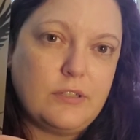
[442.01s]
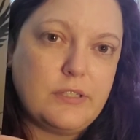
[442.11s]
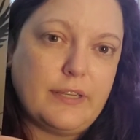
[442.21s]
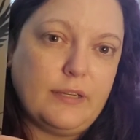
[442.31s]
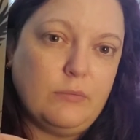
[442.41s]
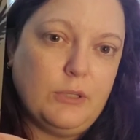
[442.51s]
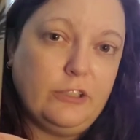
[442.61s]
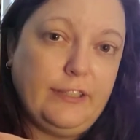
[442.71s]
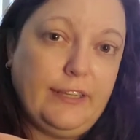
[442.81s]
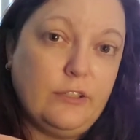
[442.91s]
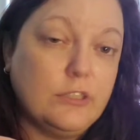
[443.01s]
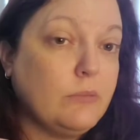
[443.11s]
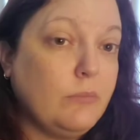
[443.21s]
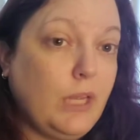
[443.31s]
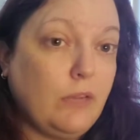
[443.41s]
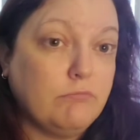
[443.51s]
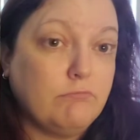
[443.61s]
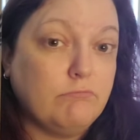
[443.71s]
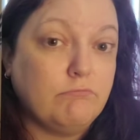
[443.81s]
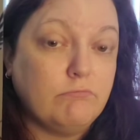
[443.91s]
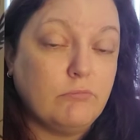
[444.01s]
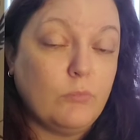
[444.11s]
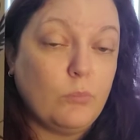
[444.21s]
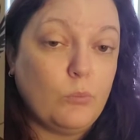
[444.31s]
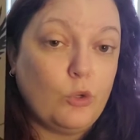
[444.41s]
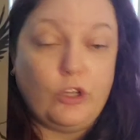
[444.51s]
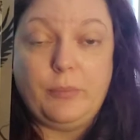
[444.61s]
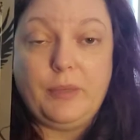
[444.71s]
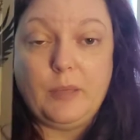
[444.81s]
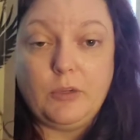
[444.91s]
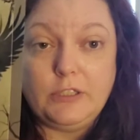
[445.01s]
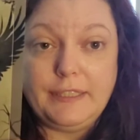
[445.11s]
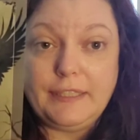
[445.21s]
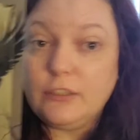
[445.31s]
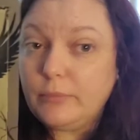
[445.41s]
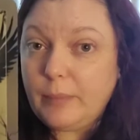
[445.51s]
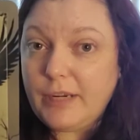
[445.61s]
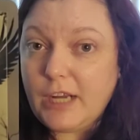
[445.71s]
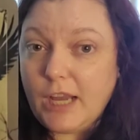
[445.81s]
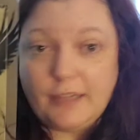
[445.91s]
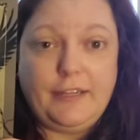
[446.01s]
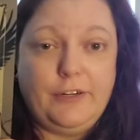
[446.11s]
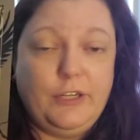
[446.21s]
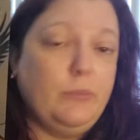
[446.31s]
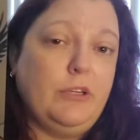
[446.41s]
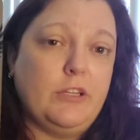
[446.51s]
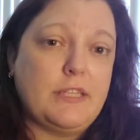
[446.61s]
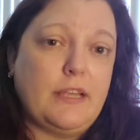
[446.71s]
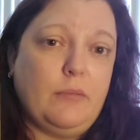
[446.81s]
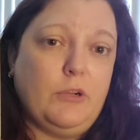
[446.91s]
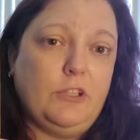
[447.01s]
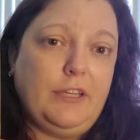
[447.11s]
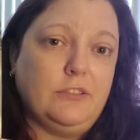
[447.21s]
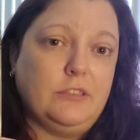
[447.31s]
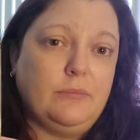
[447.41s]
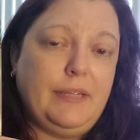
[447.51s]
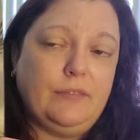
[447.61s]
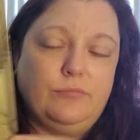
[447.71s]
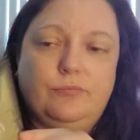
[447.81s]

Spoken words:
It's like a bald eagle to me. Could be a bald eagle, maybe not. I don't know, but it looks like a bald eagle to me.